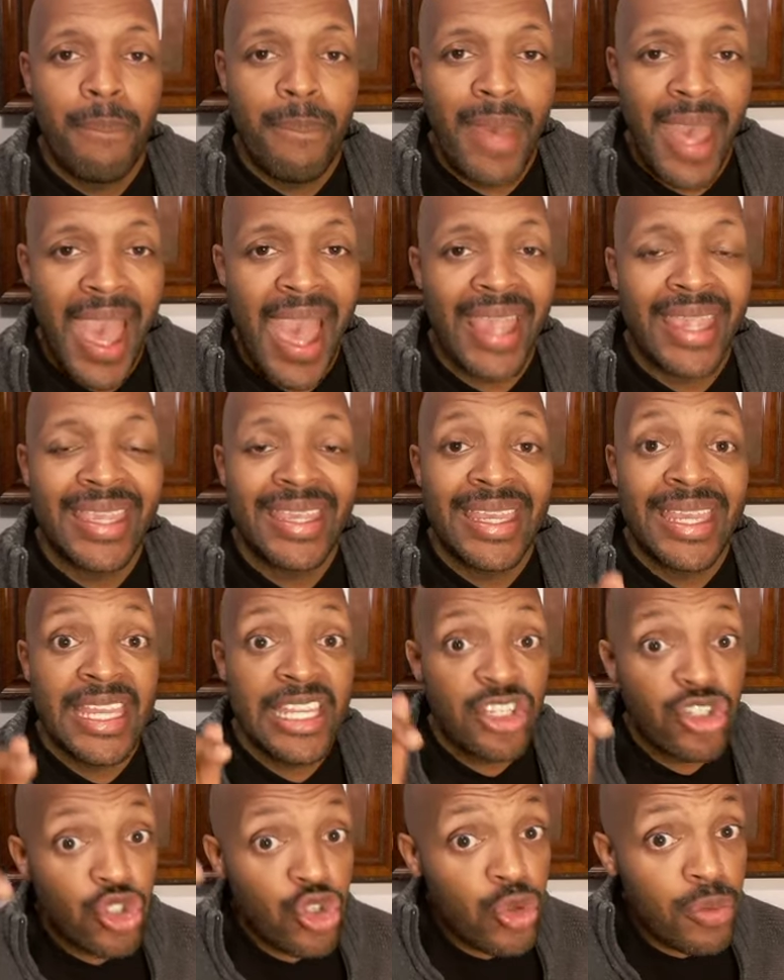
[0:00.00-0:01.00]
back
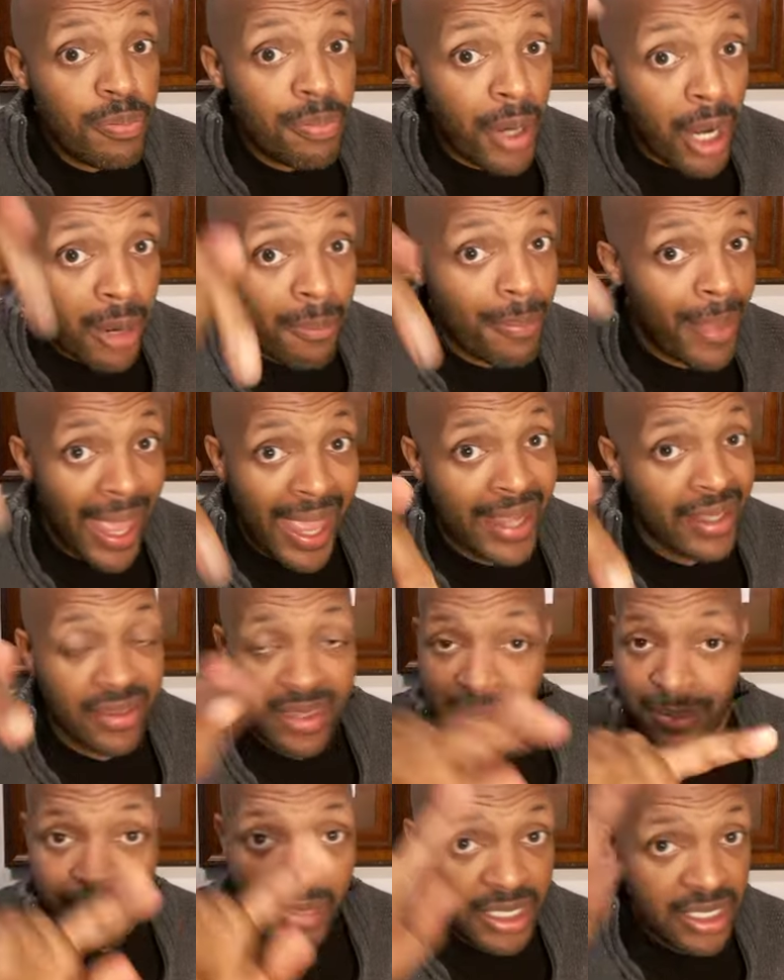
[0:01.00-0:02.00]
into Burbank.
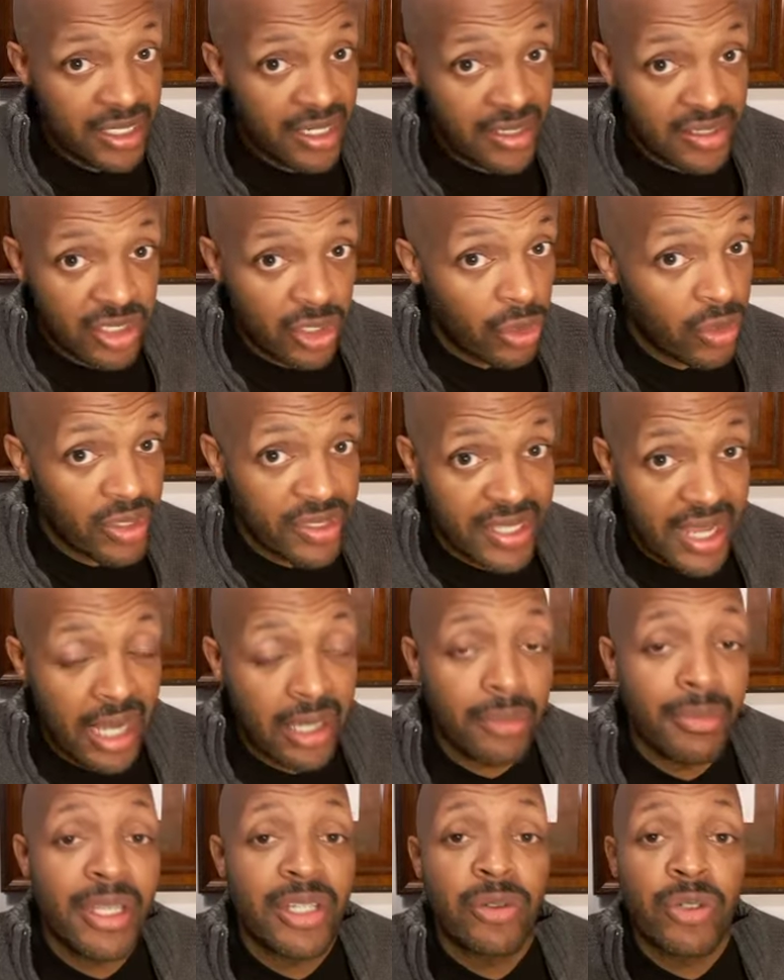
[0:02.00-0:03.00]
That money doesn't go to
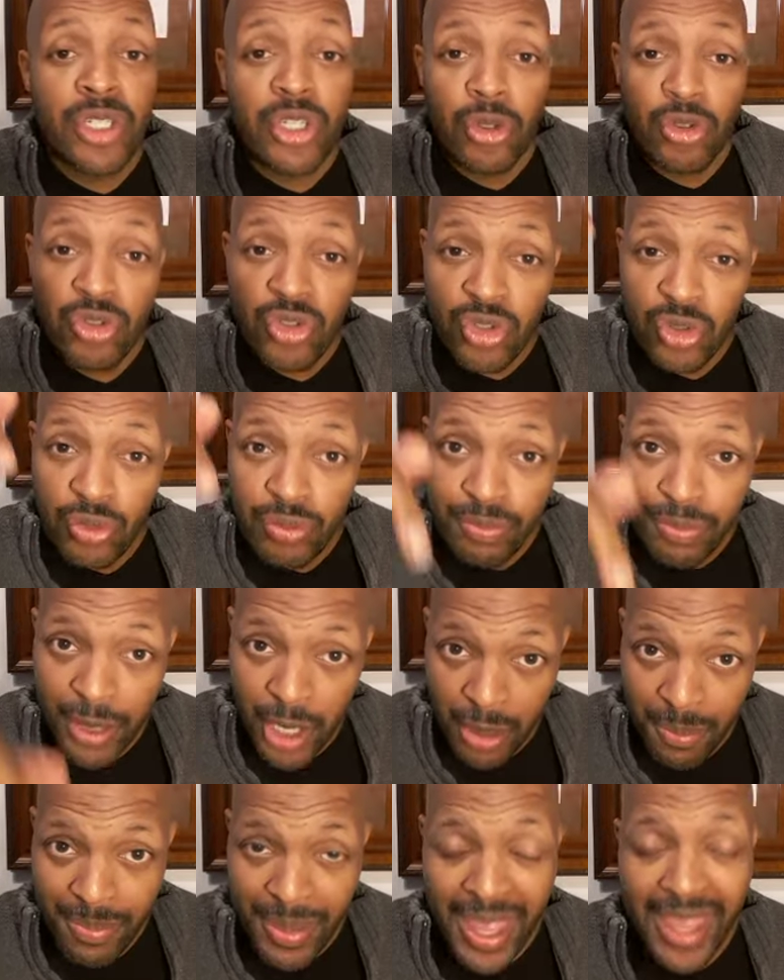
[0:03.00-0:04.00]
Sacramento. It goes to
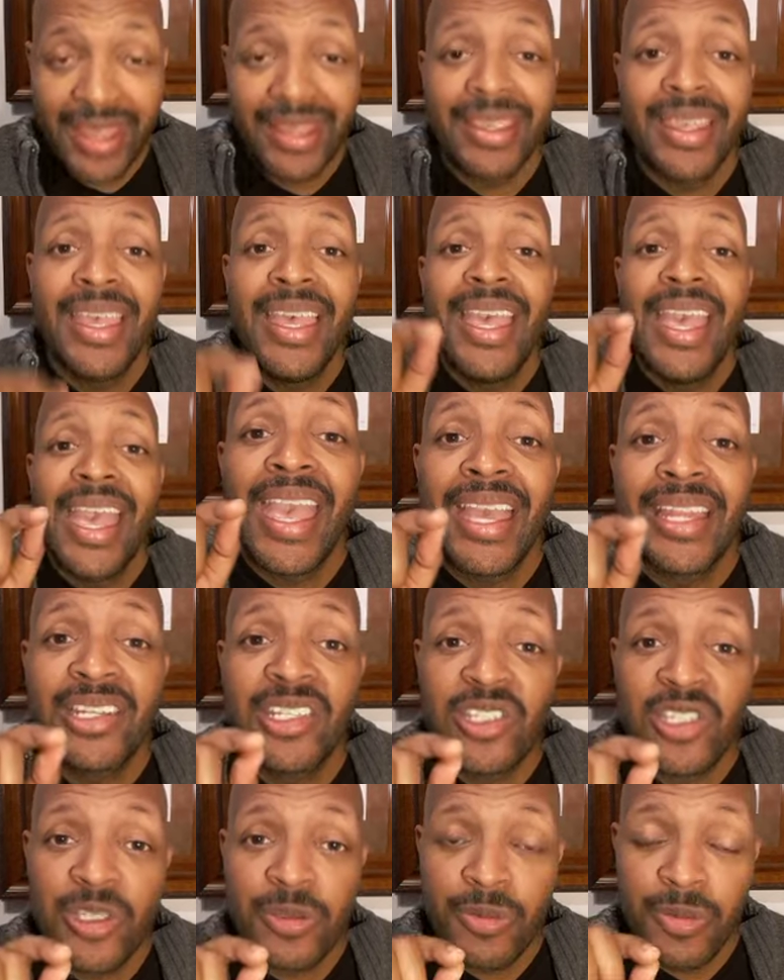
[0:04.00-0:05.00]
Burbank. And
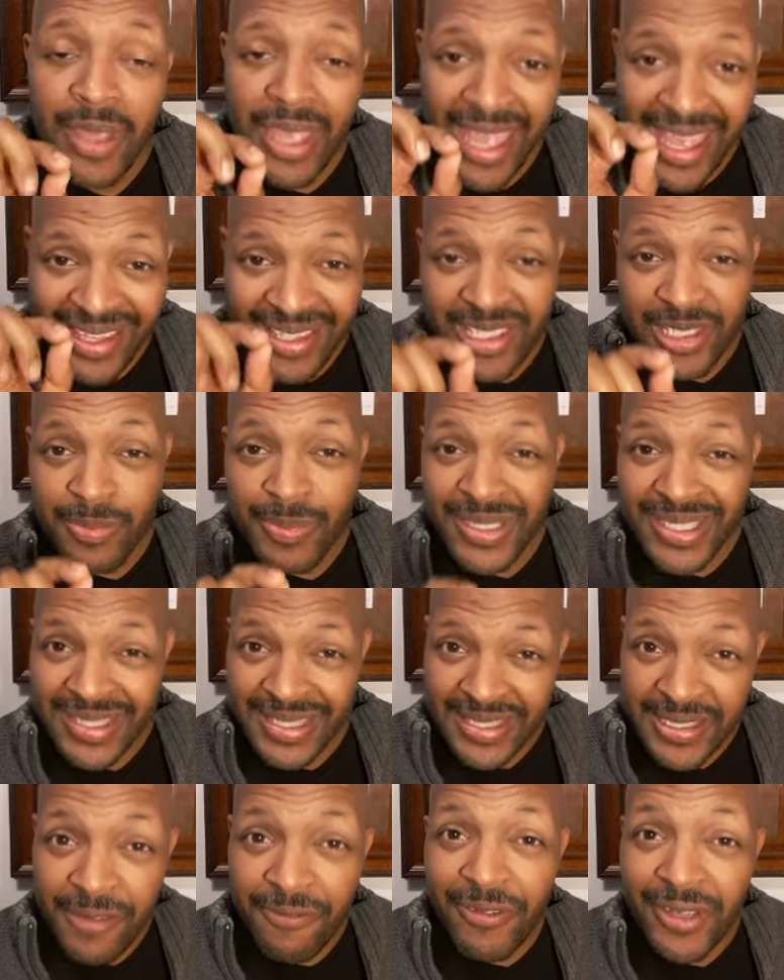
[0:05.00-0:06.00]
it
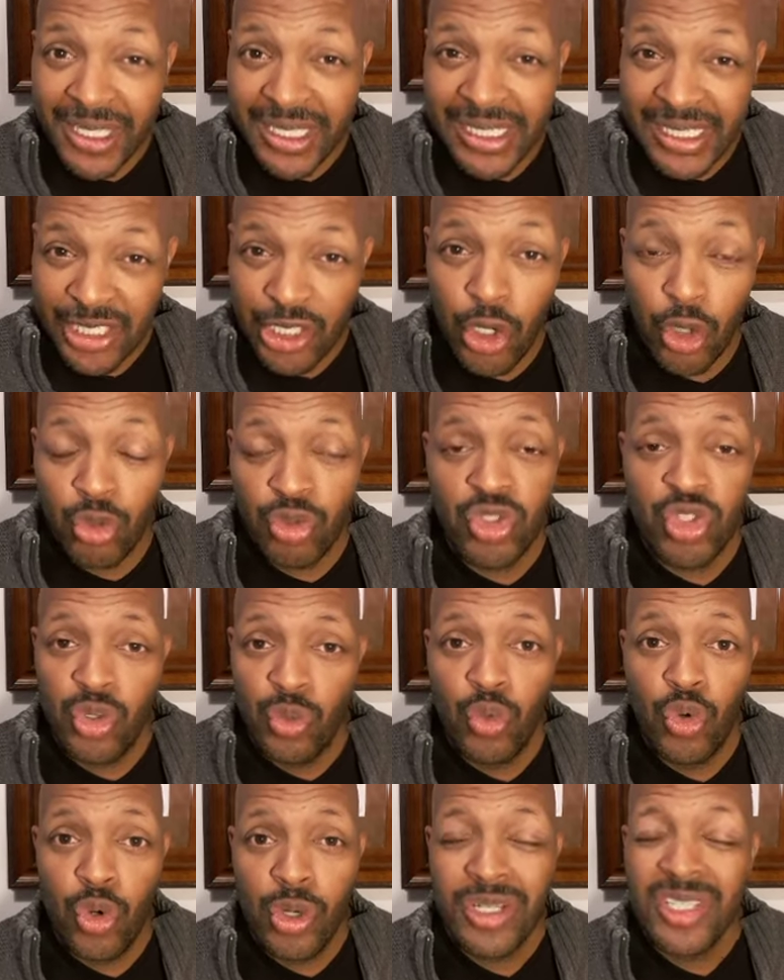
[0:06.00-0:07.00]
specifically goes
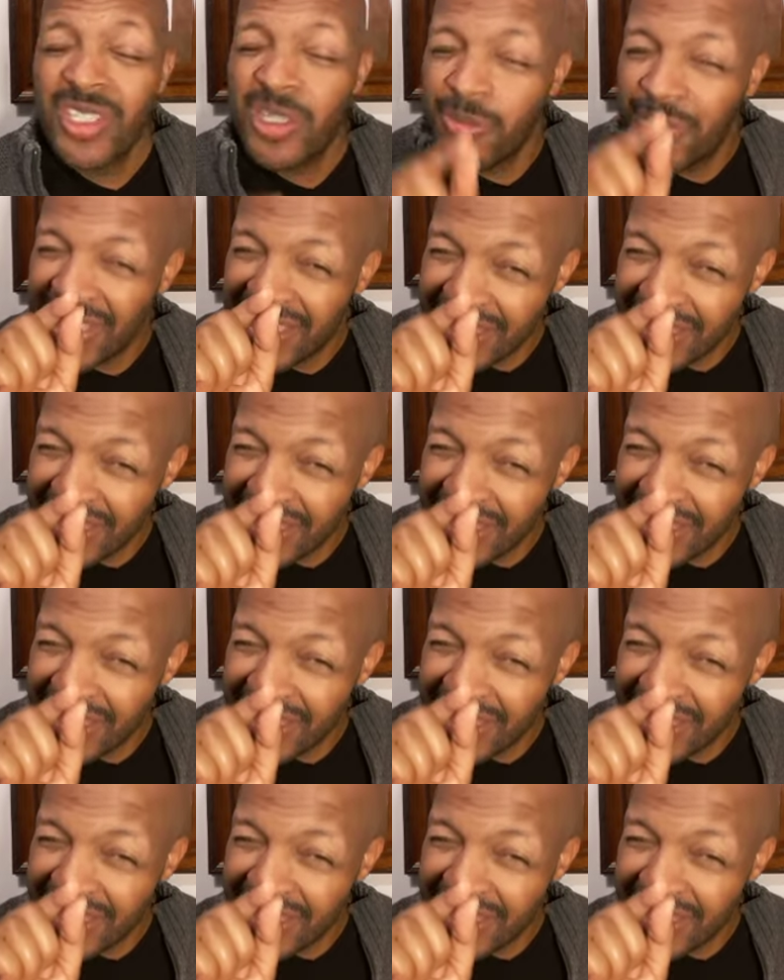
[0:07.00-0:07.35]
towards